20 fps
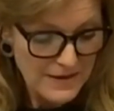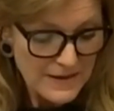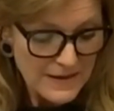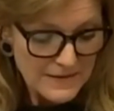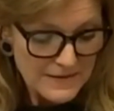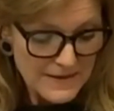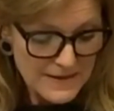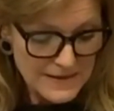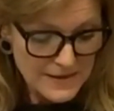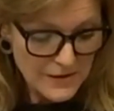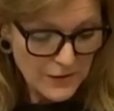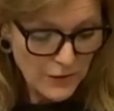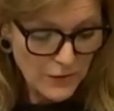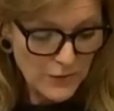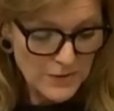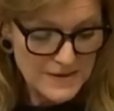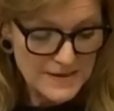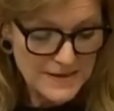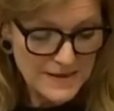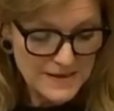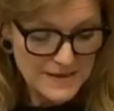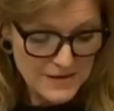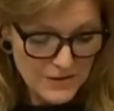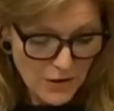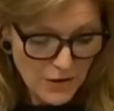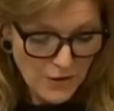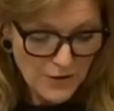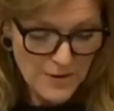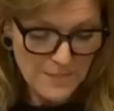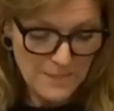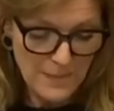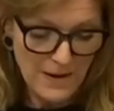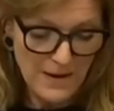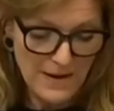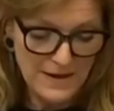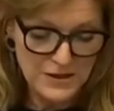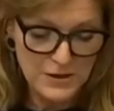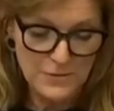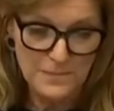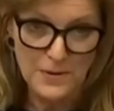This clause does not
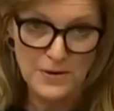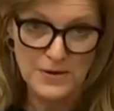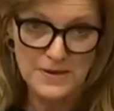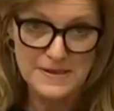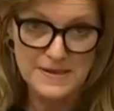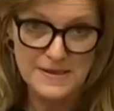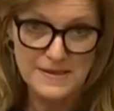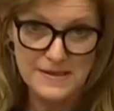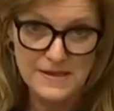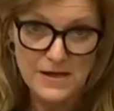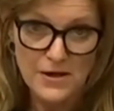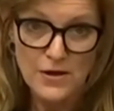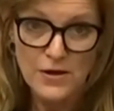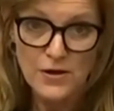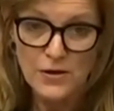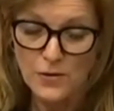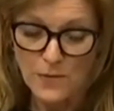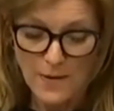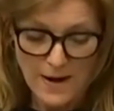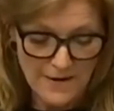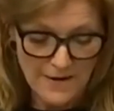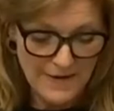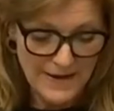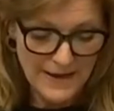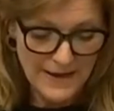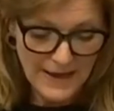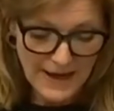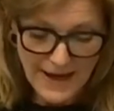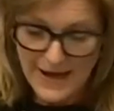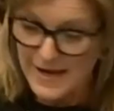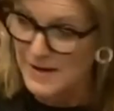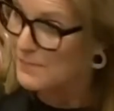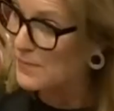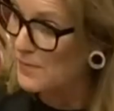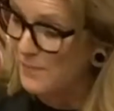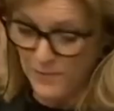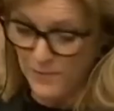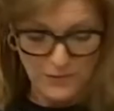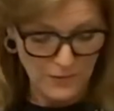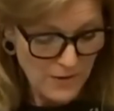apply to persons who are
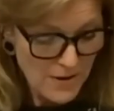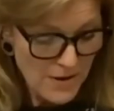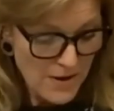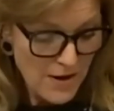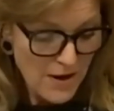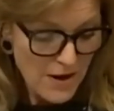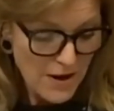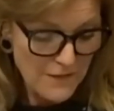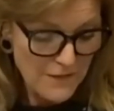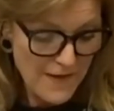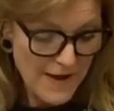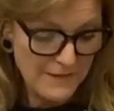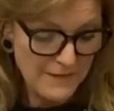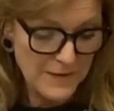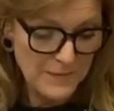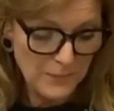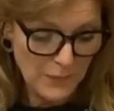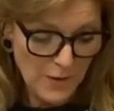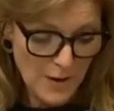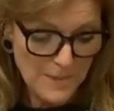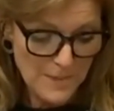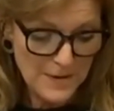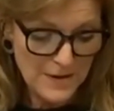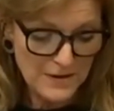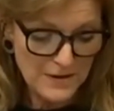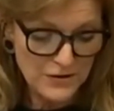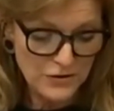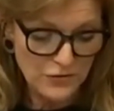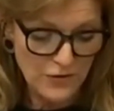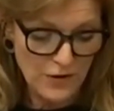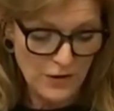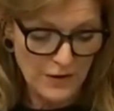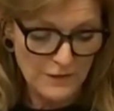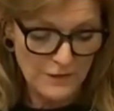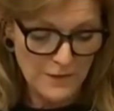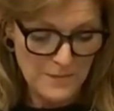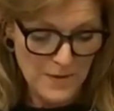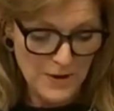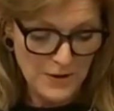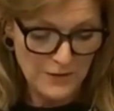incapable of having proper control of
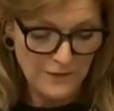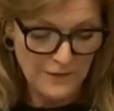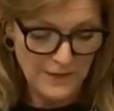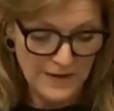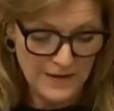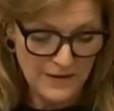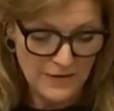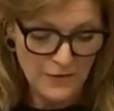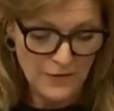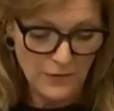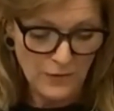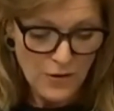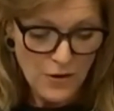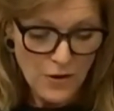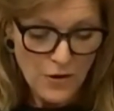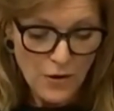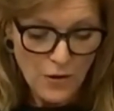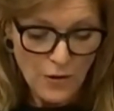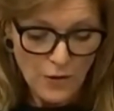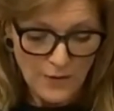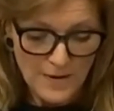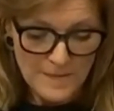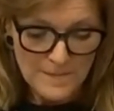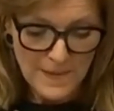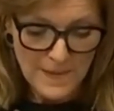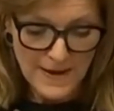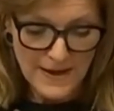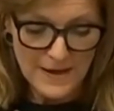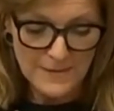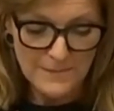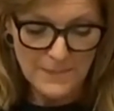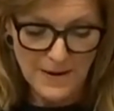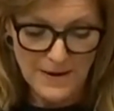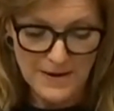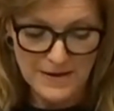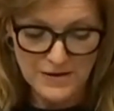a motor vehicle or impaired by a